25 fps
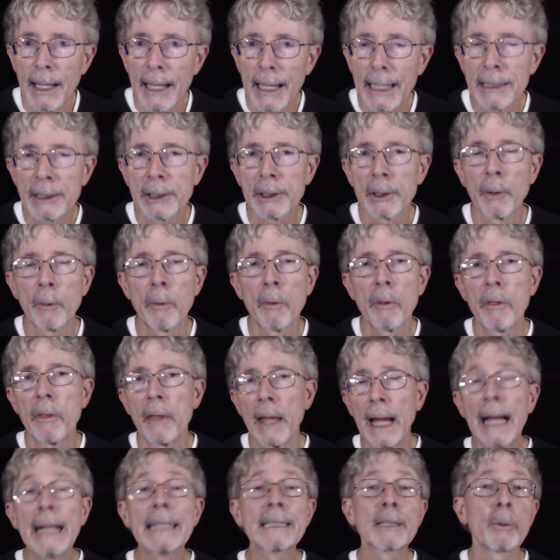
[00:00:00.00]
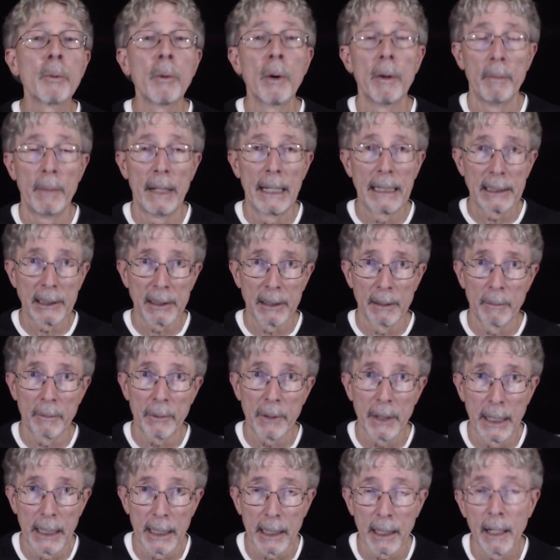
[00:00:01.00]
And so that's what makes them
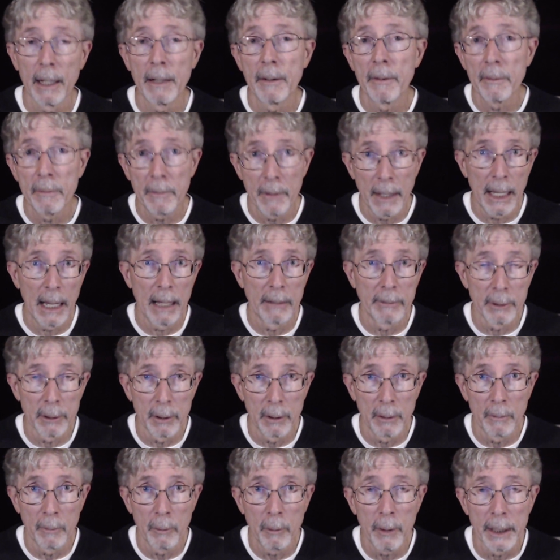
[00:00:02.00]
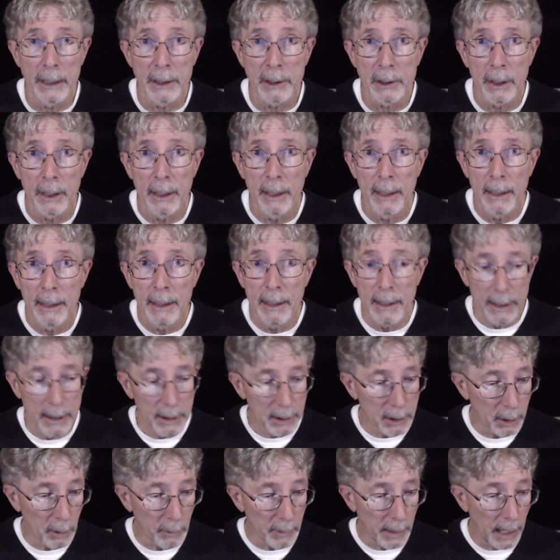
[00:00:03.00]
think they have a low voice.
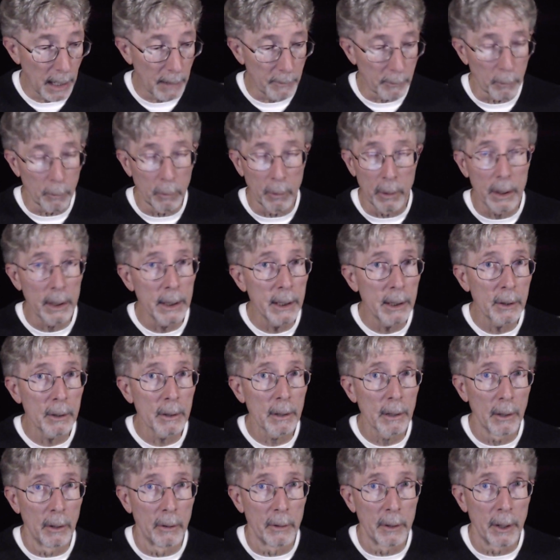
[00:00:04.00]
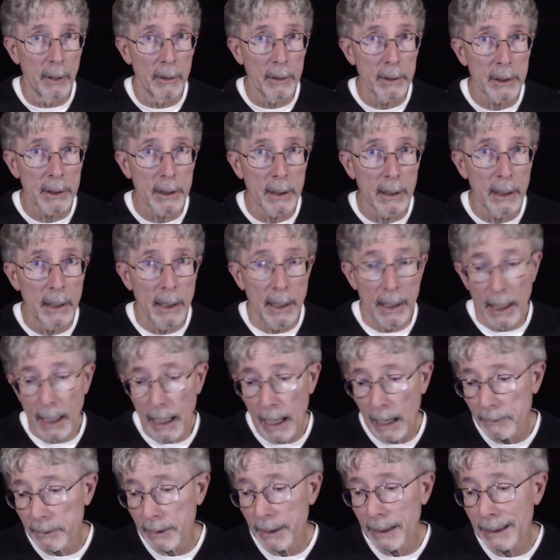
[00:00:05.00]
So they have really good low notes,
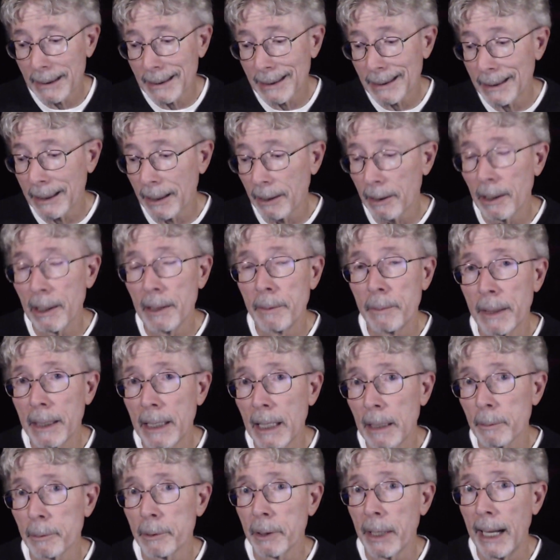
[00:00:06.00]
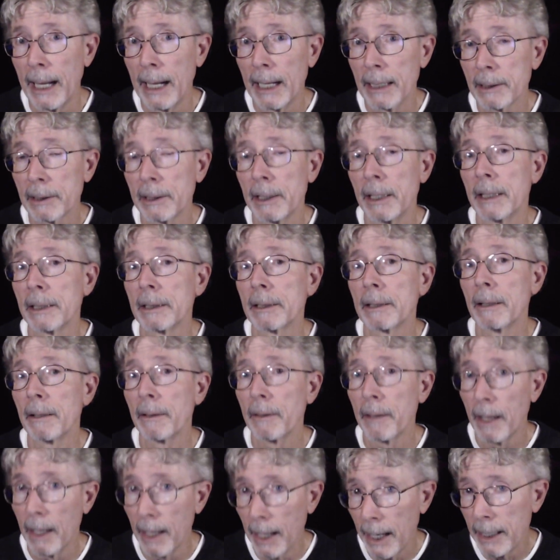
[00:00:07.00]
haven't necessarily been able to access
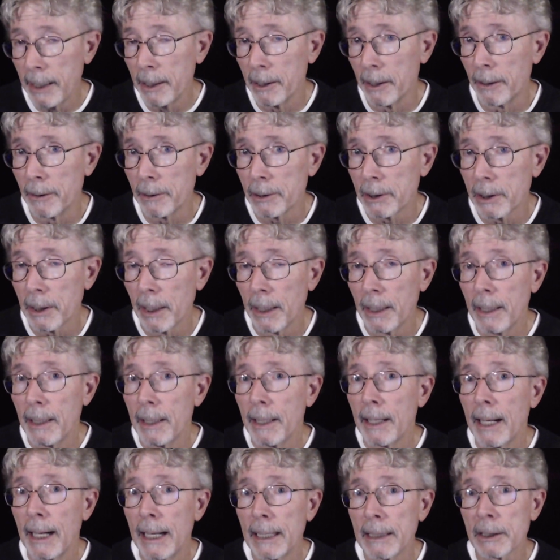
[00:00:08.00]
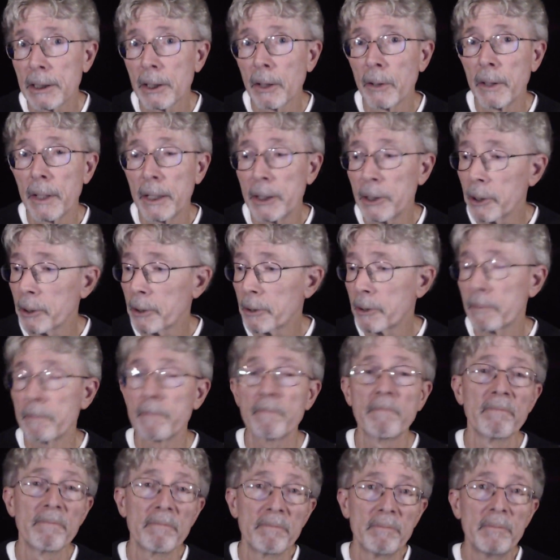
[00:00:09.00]
the high notes. And so they just,
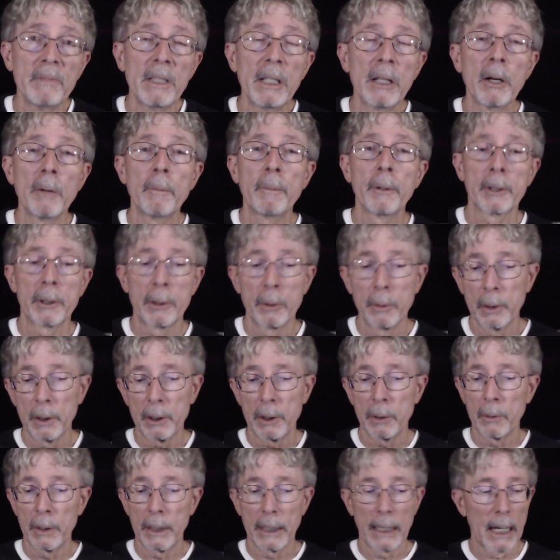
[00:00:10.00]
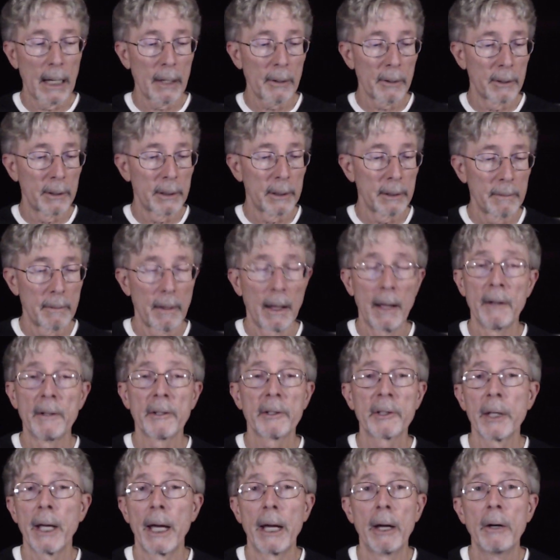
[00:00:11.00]
put two and two together
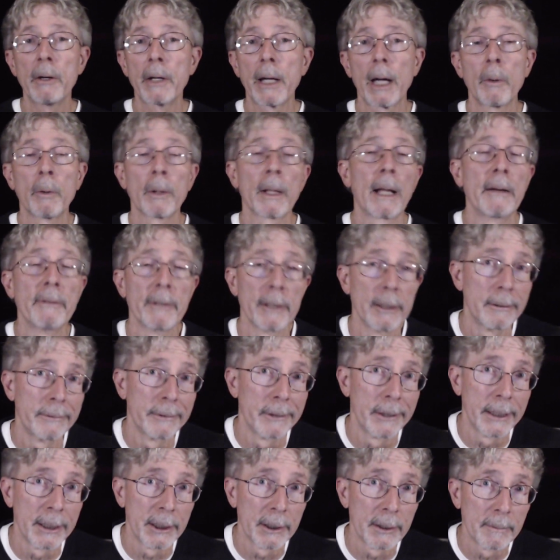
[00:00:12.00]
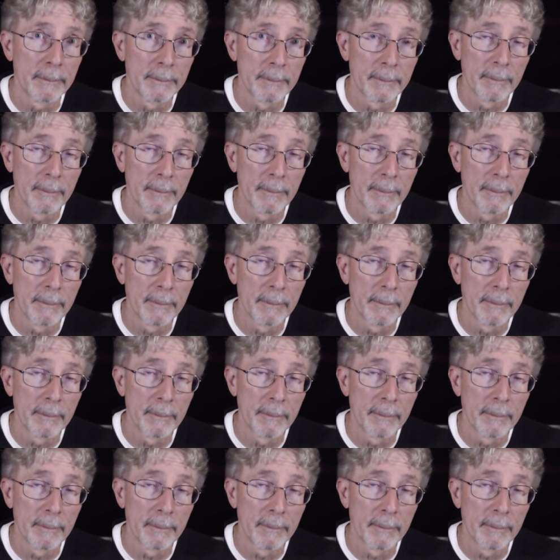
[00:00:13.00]
and say, okay, well, I have a low voice.